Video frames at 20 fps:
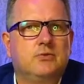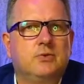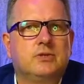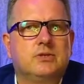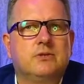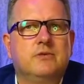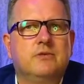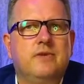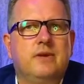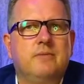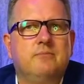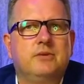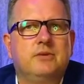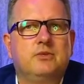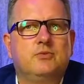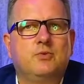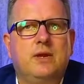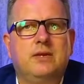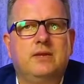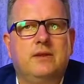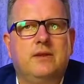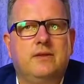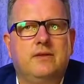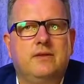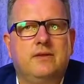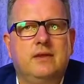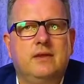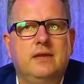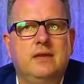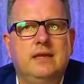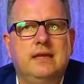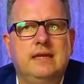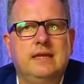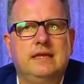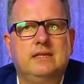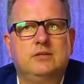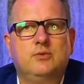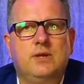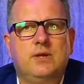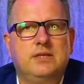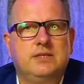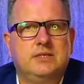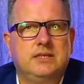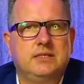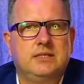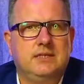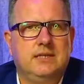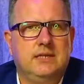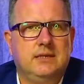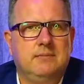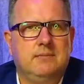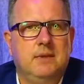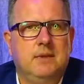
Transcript: was on November 20th in 2016.